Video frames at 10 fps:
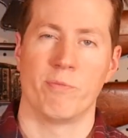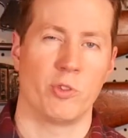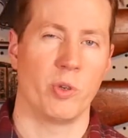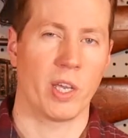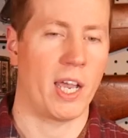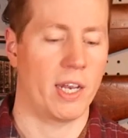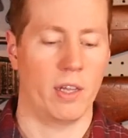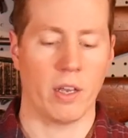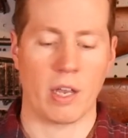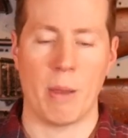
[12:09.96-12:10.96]
So you can kind
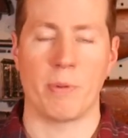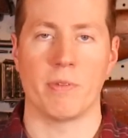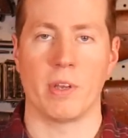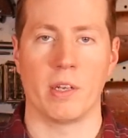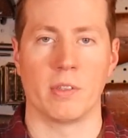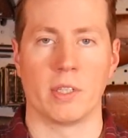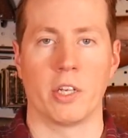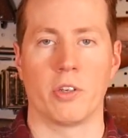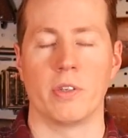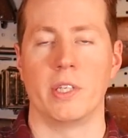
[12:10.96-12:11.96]
of look up and
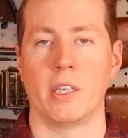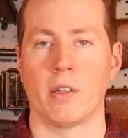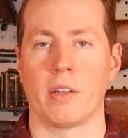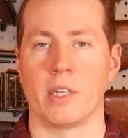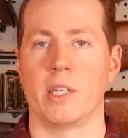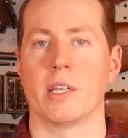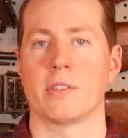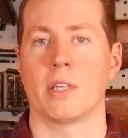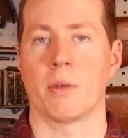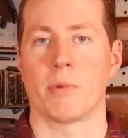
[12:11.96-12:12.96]
get a good deal on a
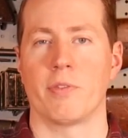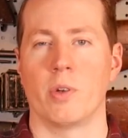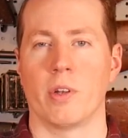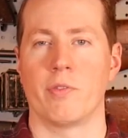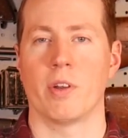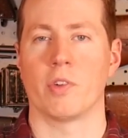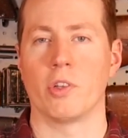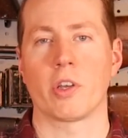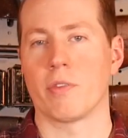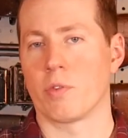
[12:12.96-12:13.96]
DSM if you're ever
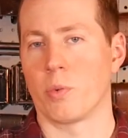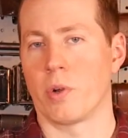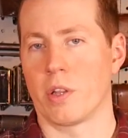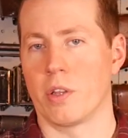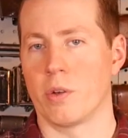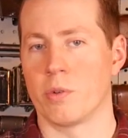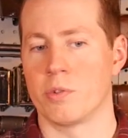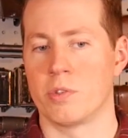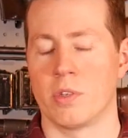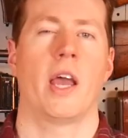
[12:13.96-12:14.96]
looking for one of
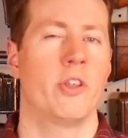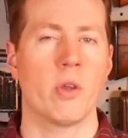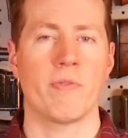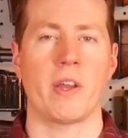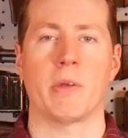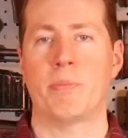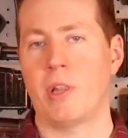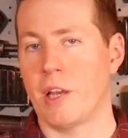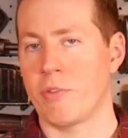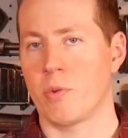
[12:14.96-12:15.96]
those. And you can find a
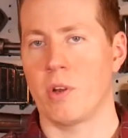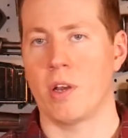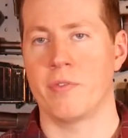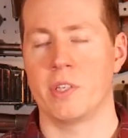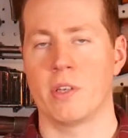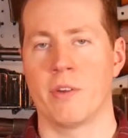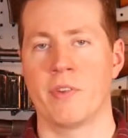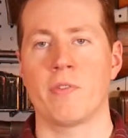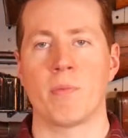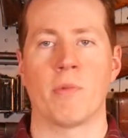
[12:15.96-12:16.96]
plethora of
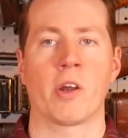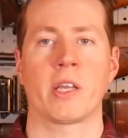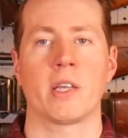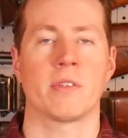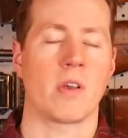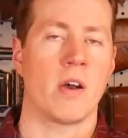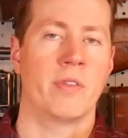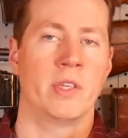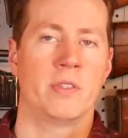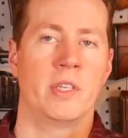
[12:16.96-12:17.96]
different markings
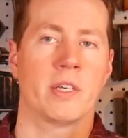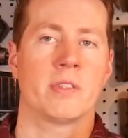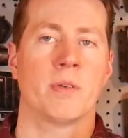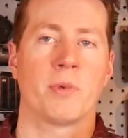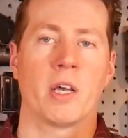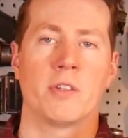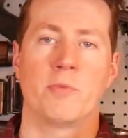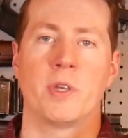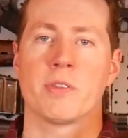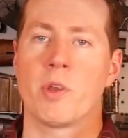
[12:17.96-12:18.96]
on these DSM guns
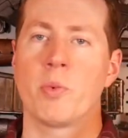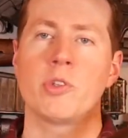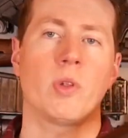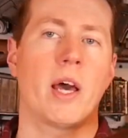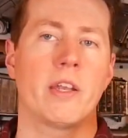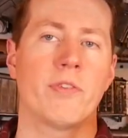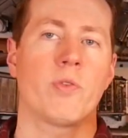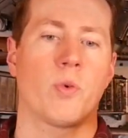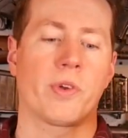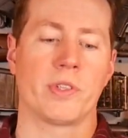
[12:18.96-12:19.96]
because they went to a lot of
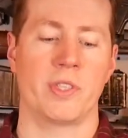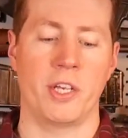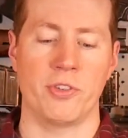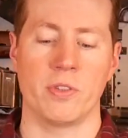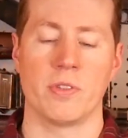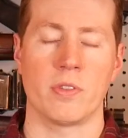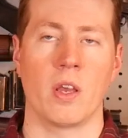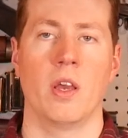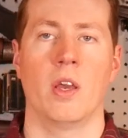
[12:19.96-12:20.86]
different organizations.